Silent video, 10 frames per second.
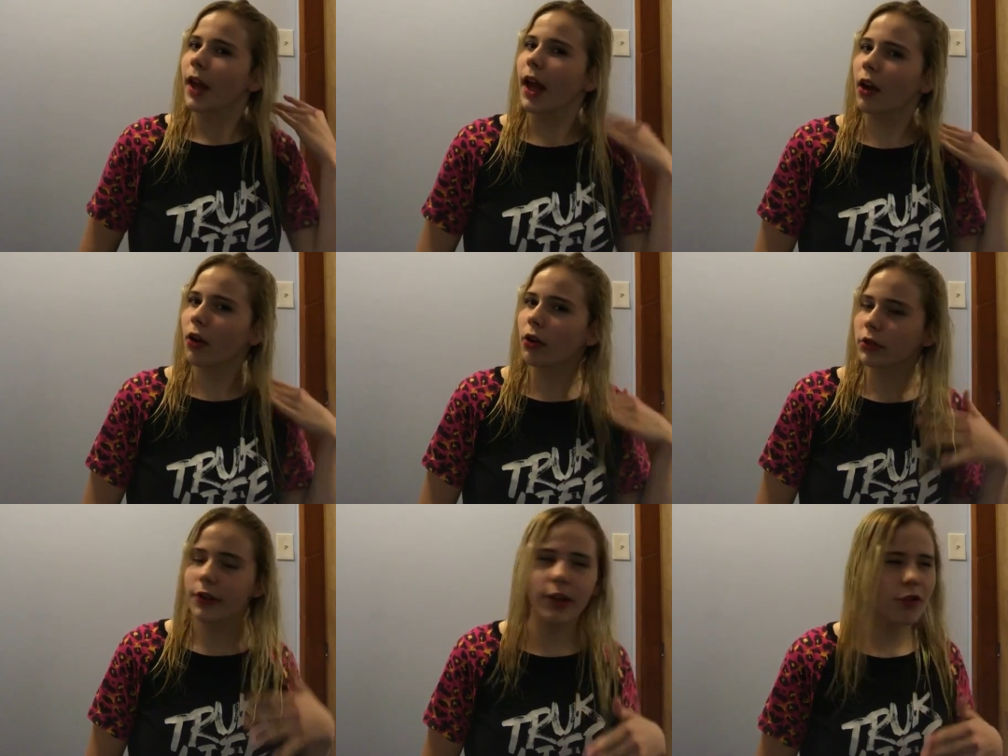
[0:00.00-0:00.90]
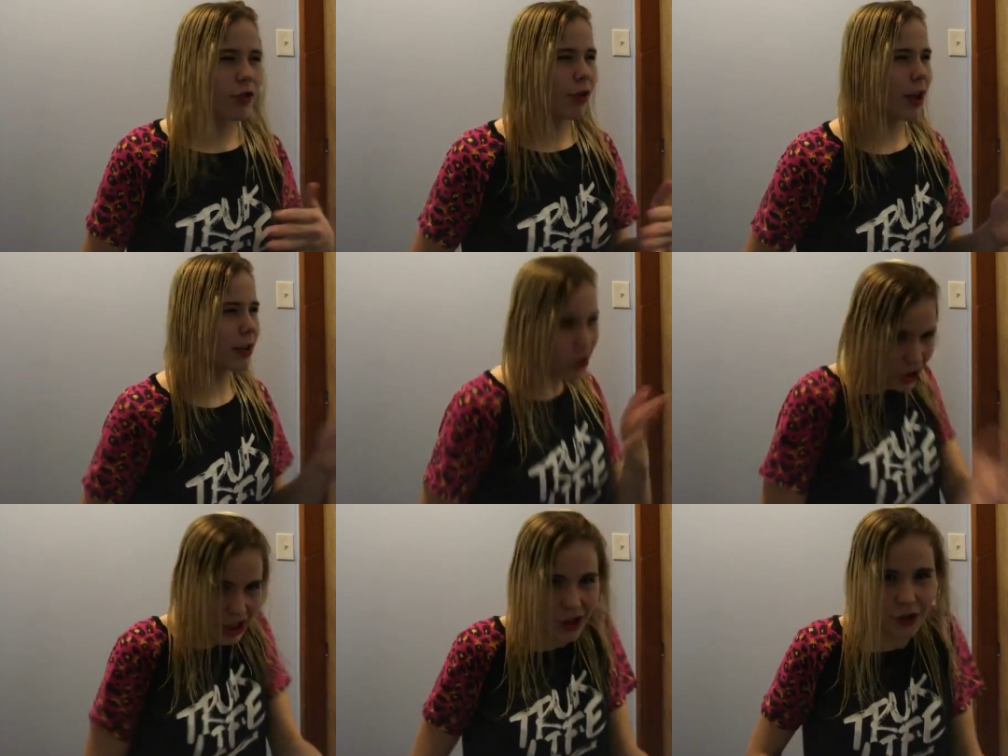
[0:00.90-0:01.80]
and her older sister was like,
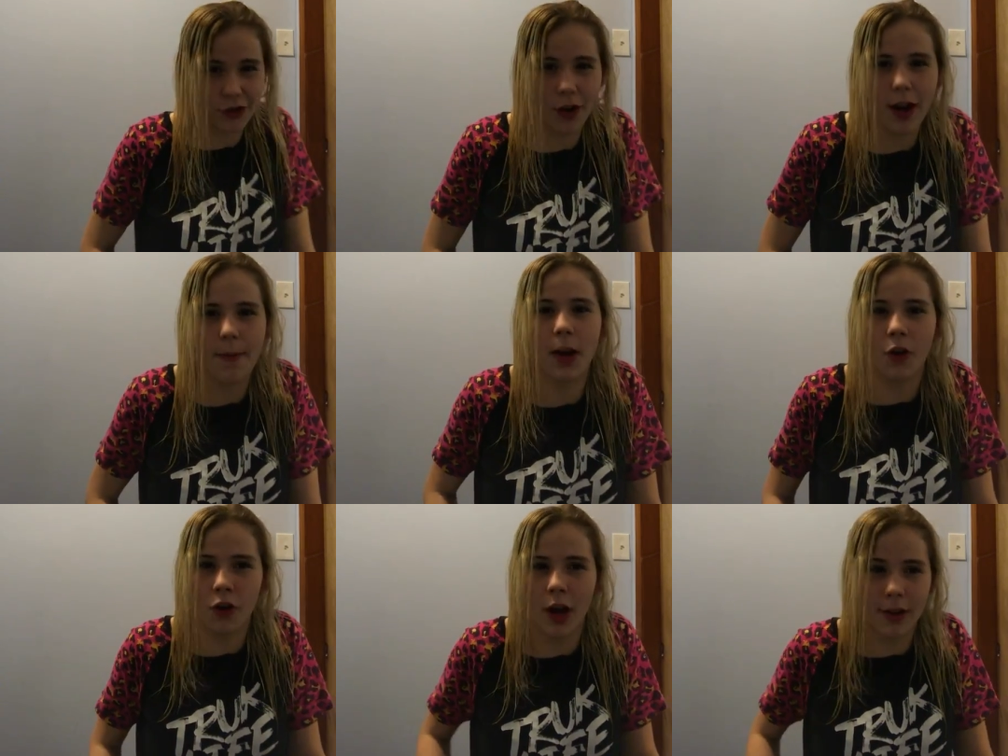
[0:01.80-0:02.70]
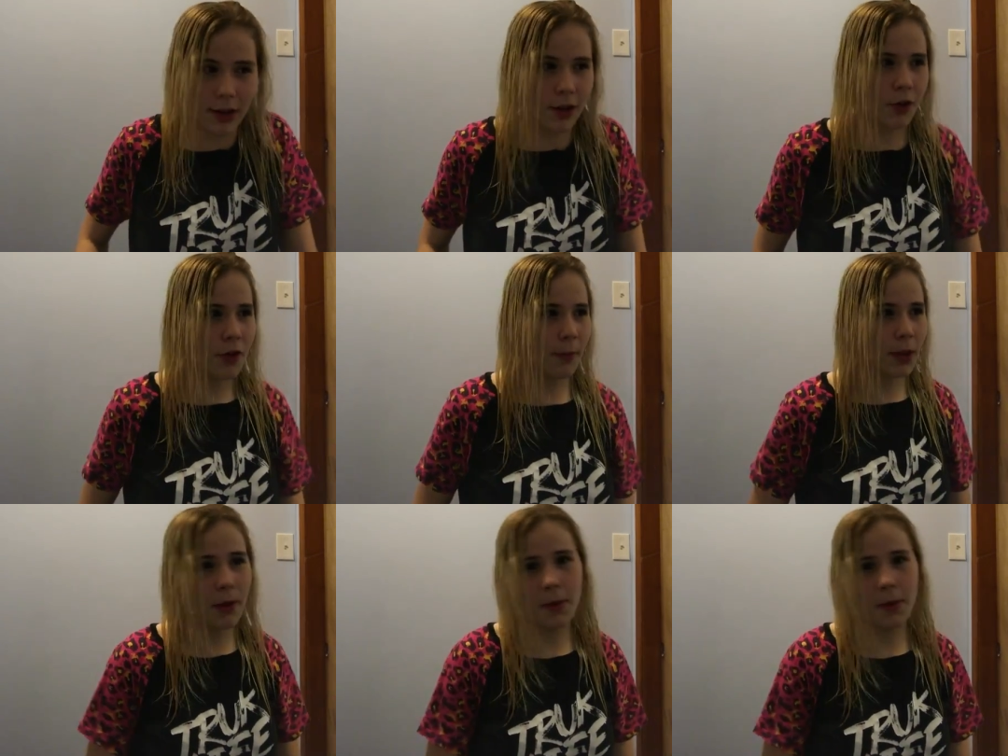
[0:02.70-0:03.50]
she just threatened me, are you guys gonna do something?